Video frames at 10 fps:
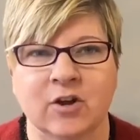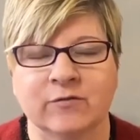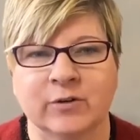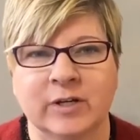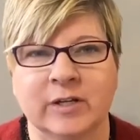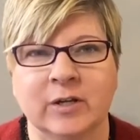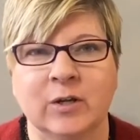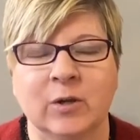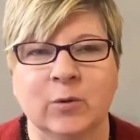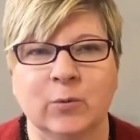Joffre,
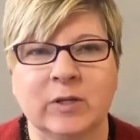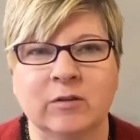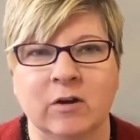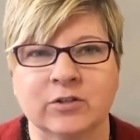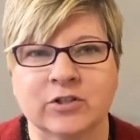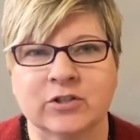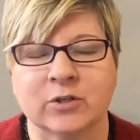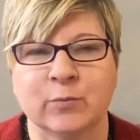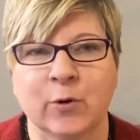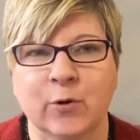we launched a
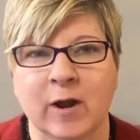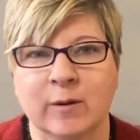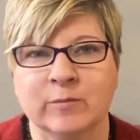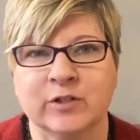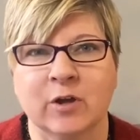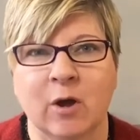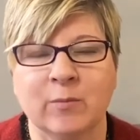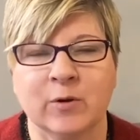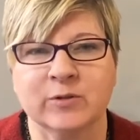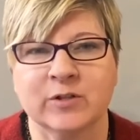program to
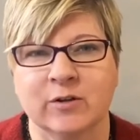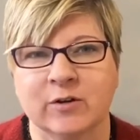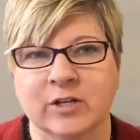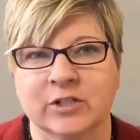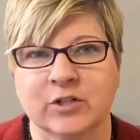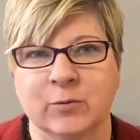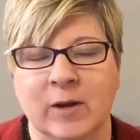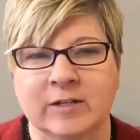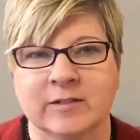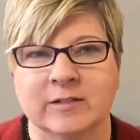compost all our kitchen
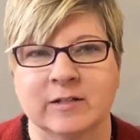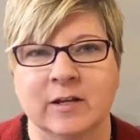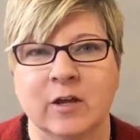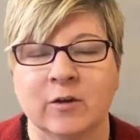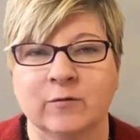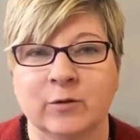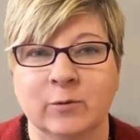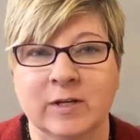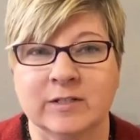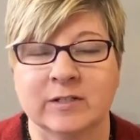waste. Food
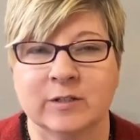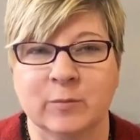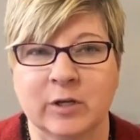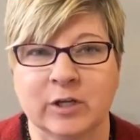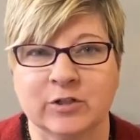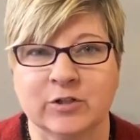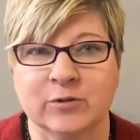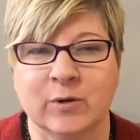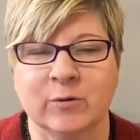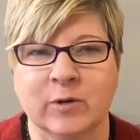waste is a big
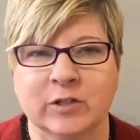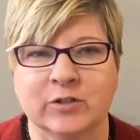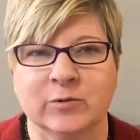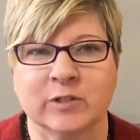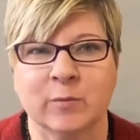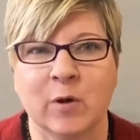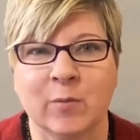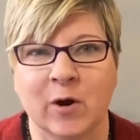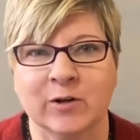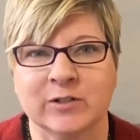issue and we can do a small
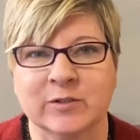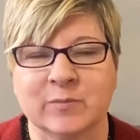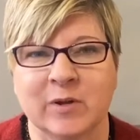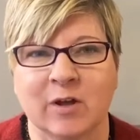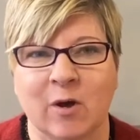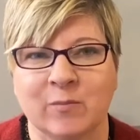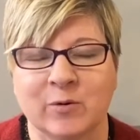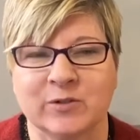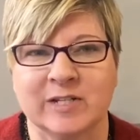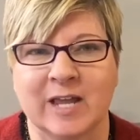part by
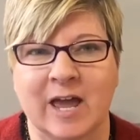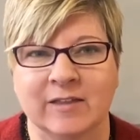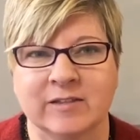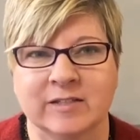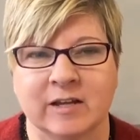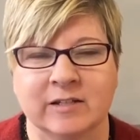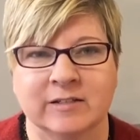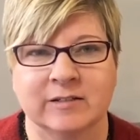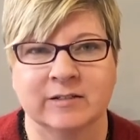composting at the site.